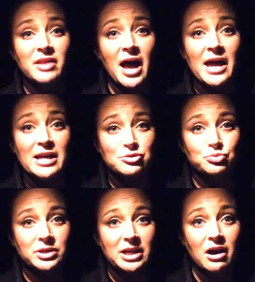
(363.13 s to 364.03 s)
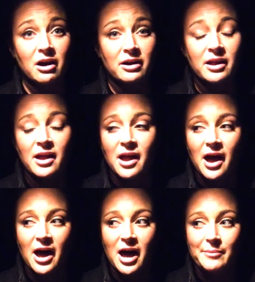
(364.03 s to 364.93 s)
lie, it's really hard.
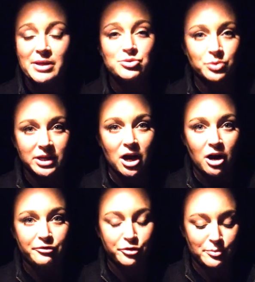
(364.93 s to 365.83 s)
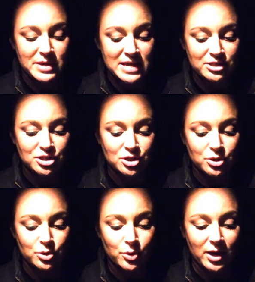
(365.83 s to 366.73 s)
It's really hard for me
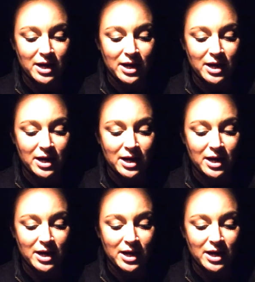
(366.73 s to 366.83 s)
to